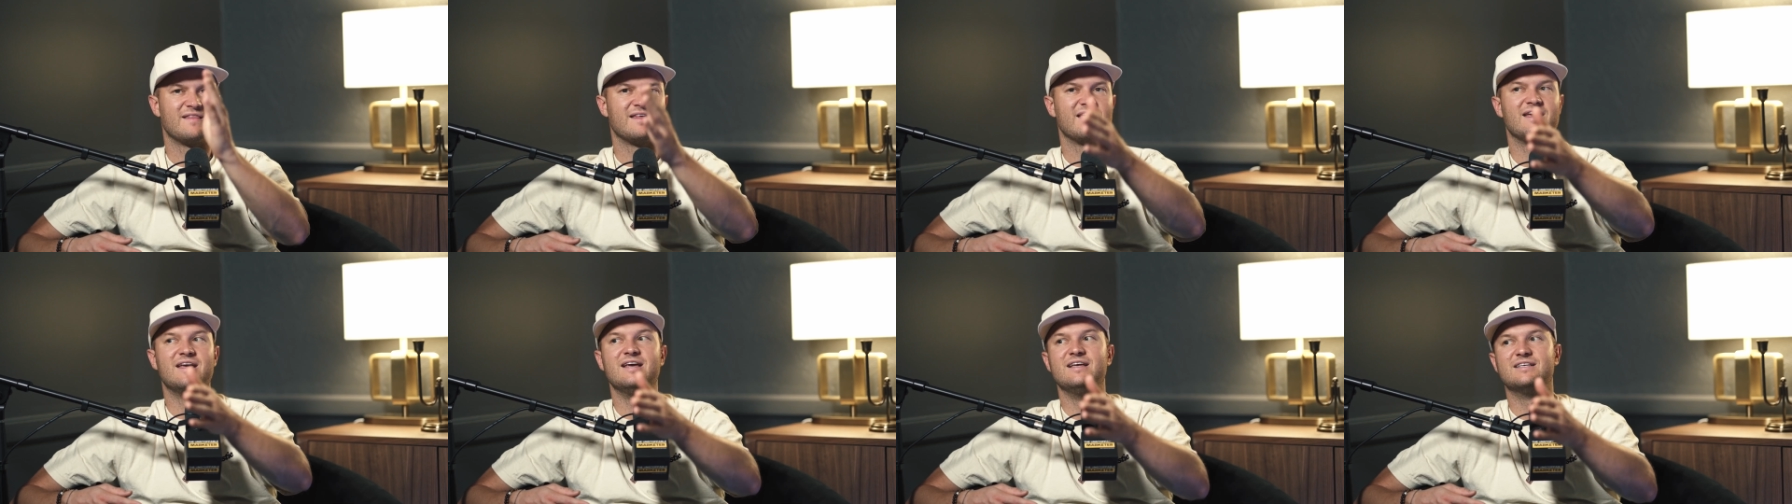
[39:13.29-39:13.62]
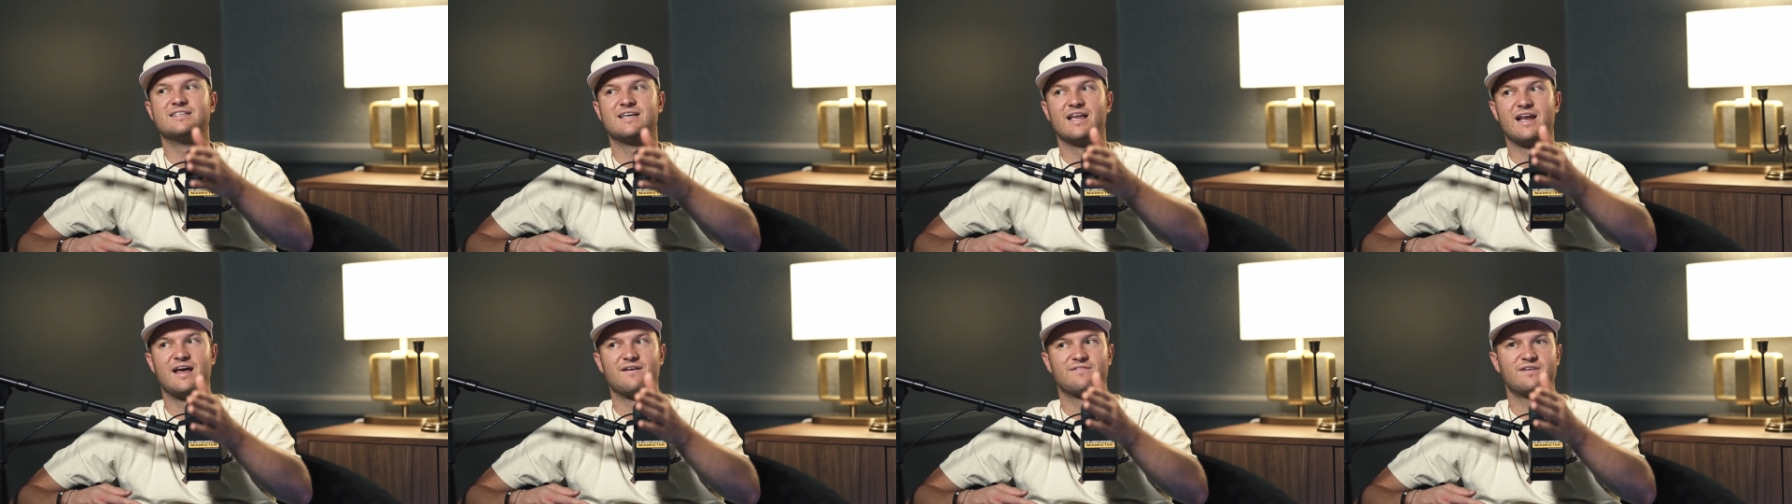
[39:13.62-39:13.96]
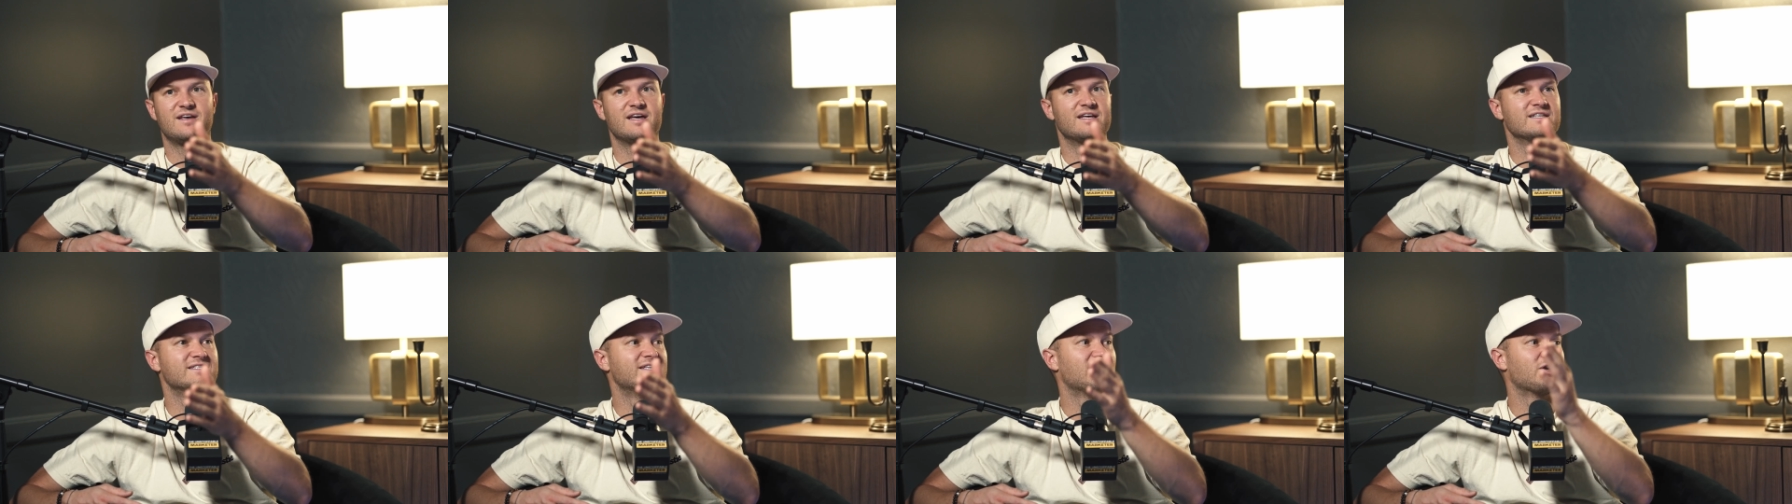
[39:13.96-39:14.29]
he's gonna have
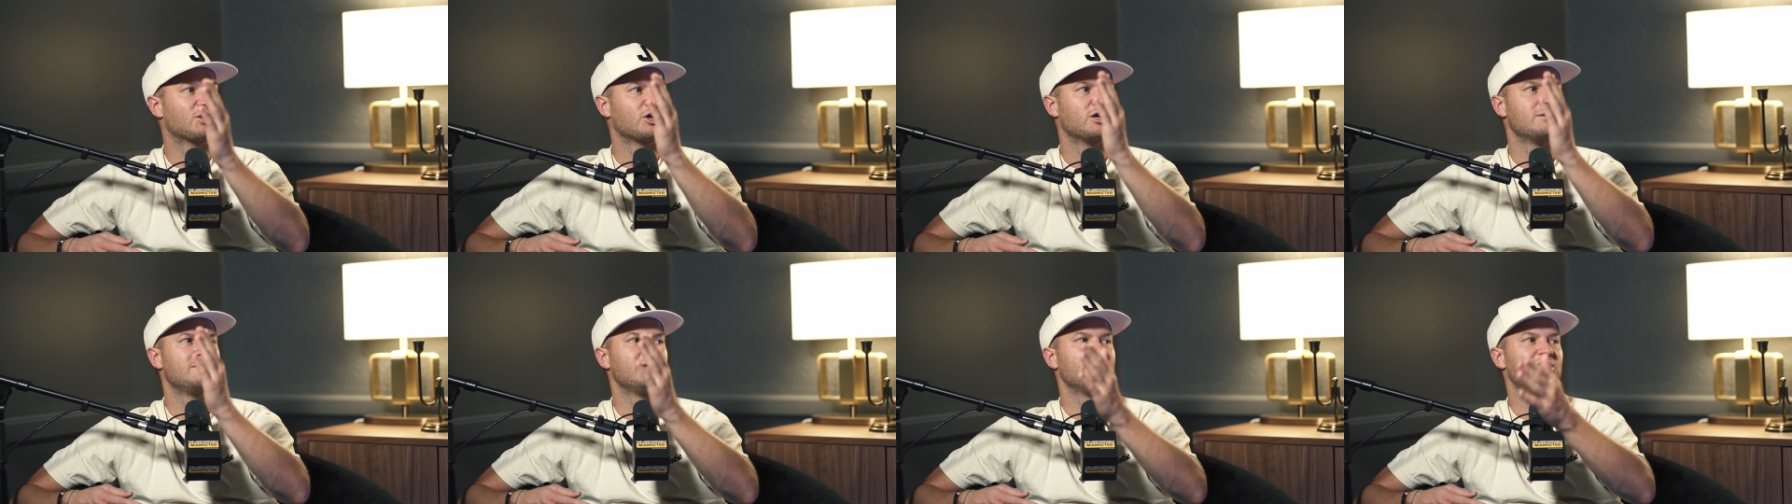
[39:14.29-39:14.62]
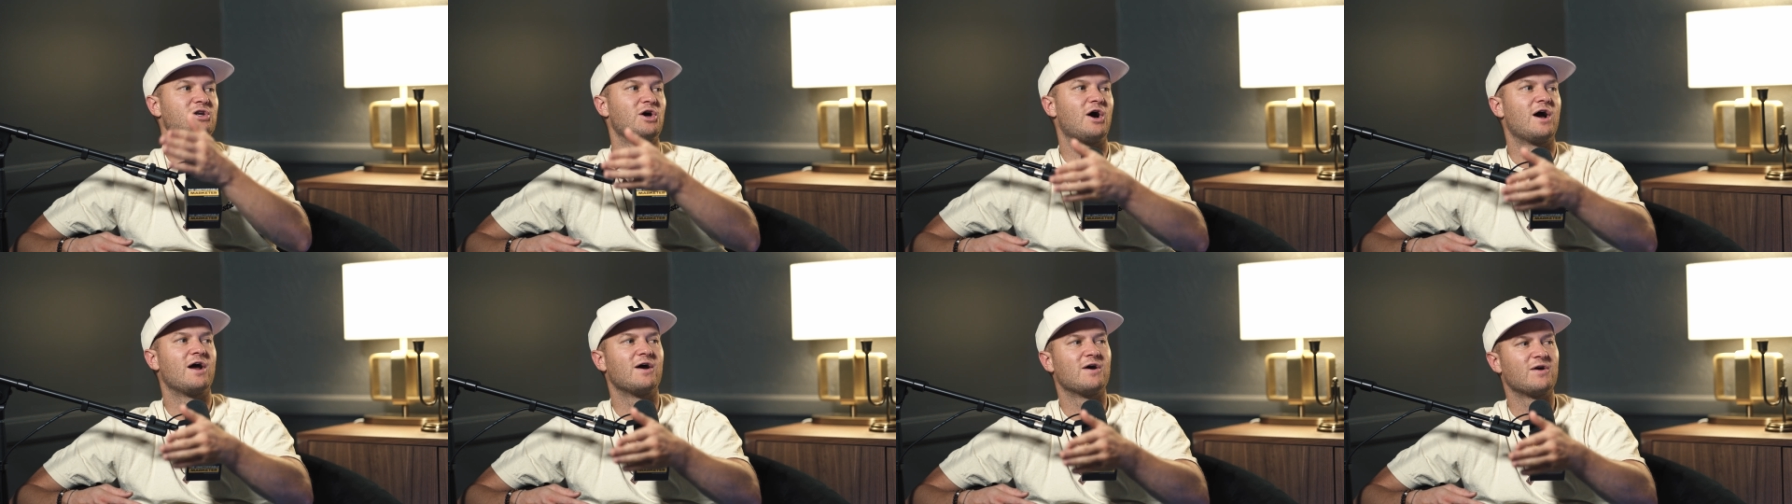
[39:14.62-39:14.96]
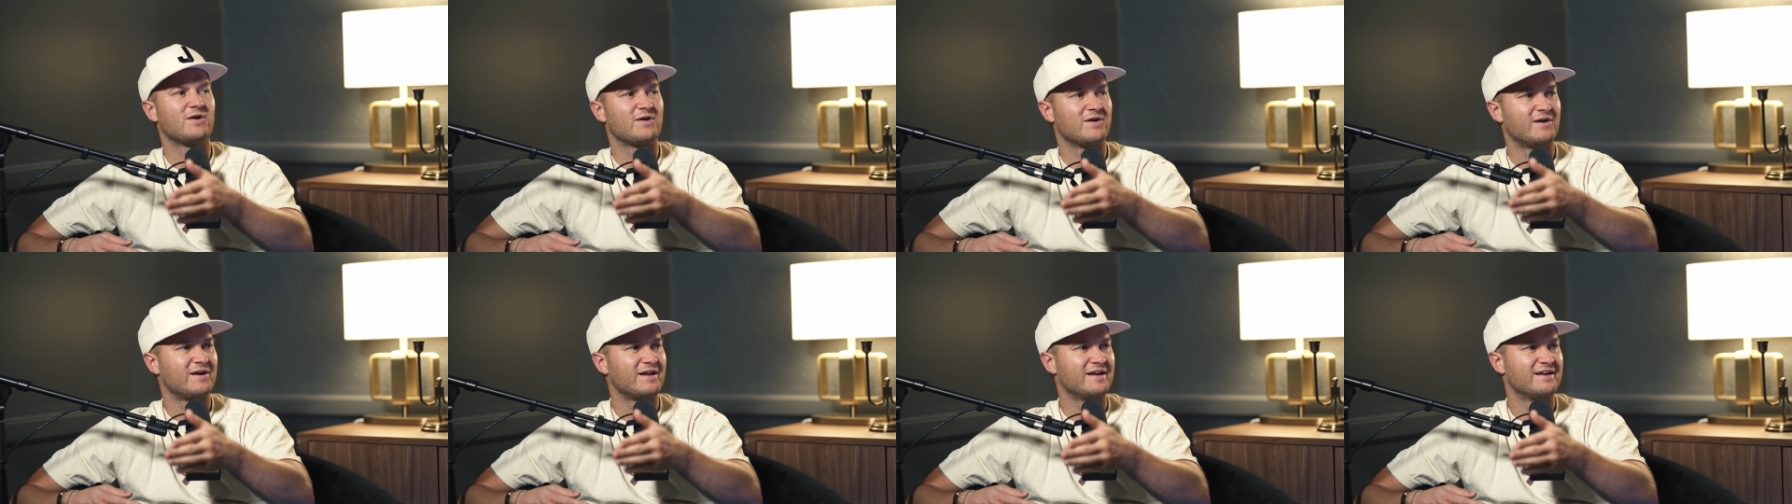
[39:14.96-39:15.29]
kids that are gonna be die
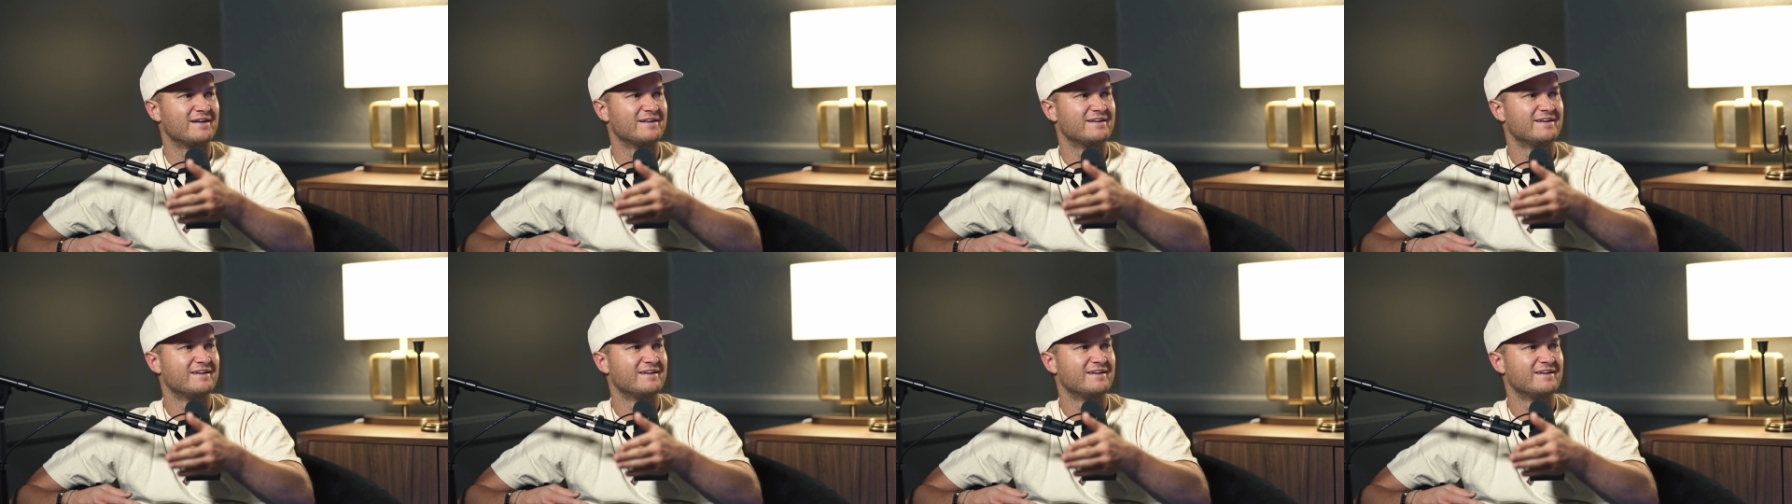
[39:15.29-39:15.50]
hard on it.